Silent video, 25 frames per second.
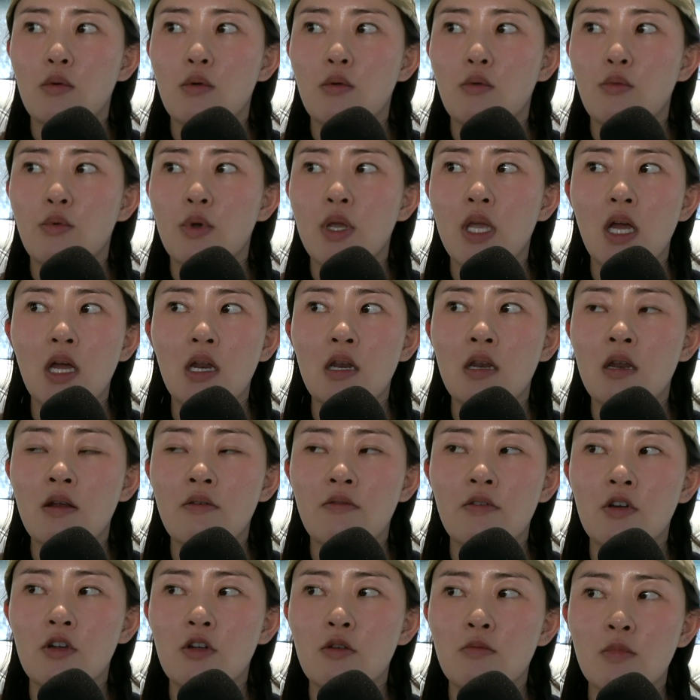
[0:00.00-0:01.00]
we had
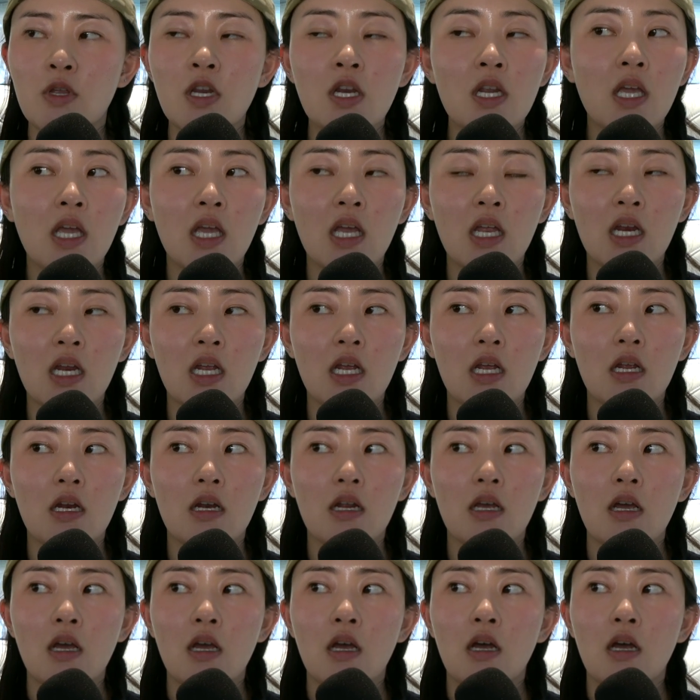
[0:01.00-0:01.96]
never communicated